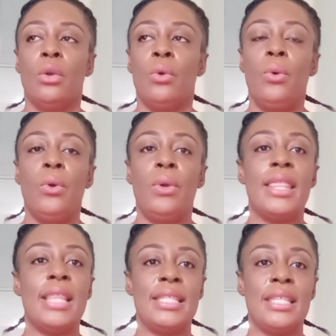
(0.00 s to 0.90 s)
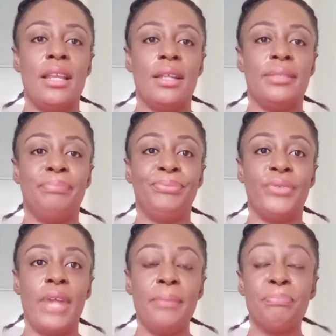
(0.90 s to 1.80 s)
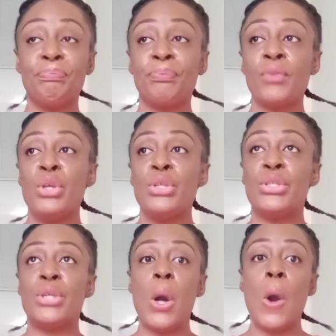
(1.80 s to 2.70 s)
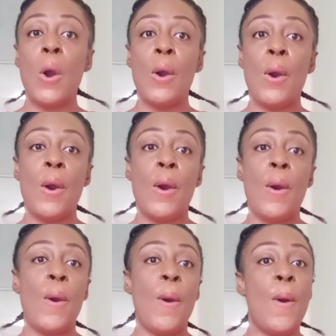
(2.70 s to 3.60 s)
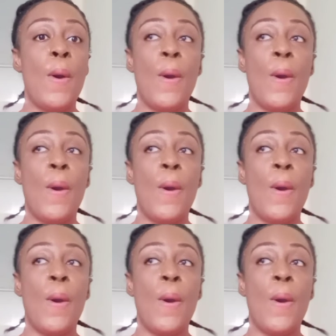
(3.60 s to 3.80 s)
whew, that's a lot, right? So